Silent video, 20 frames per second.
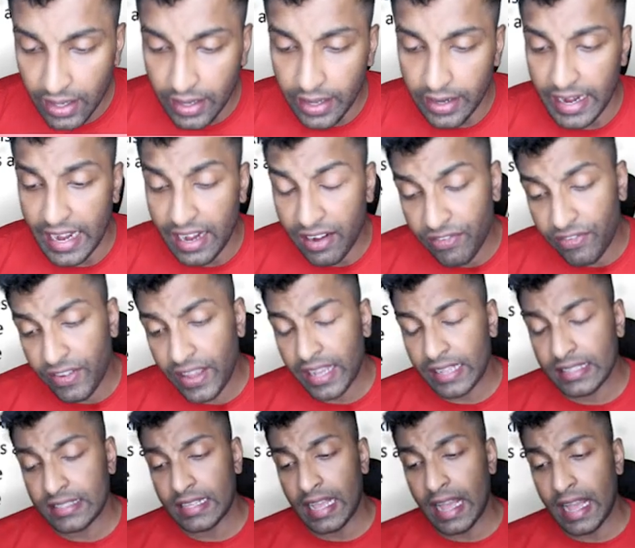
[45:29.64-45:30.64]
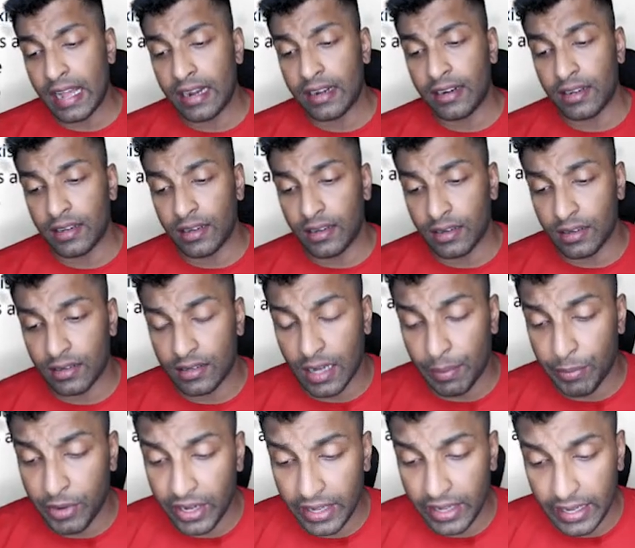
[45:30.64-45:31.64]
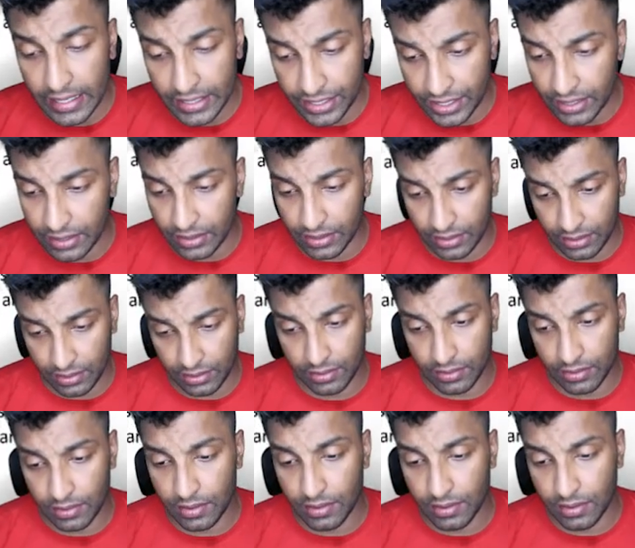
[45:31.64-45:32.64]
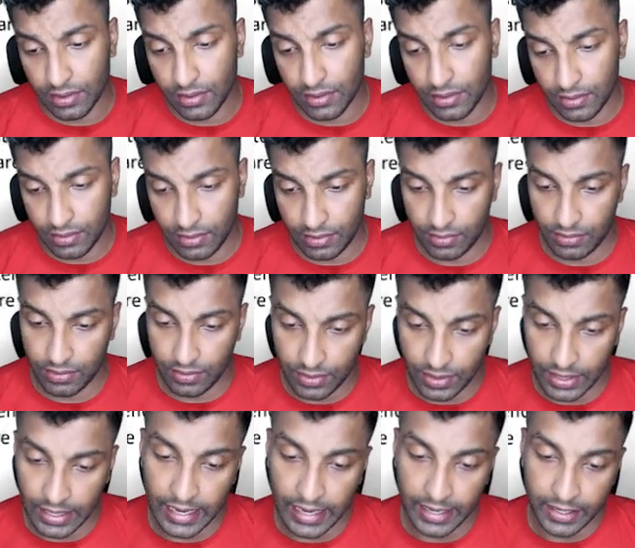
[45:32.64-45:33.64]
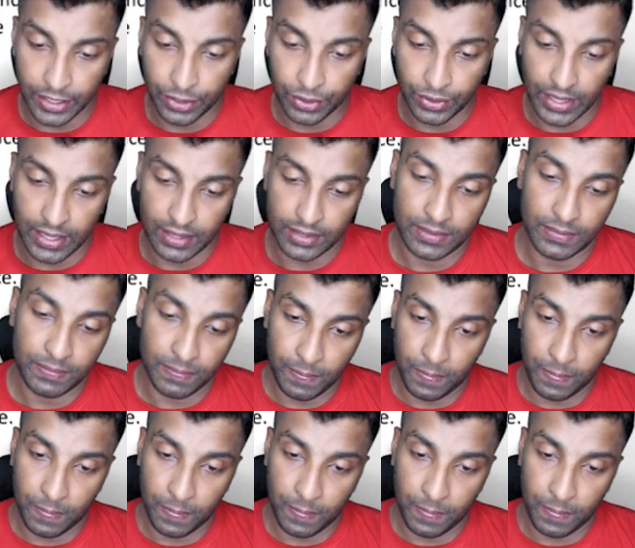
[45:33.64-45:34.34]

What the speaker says: Railways and communications related to that.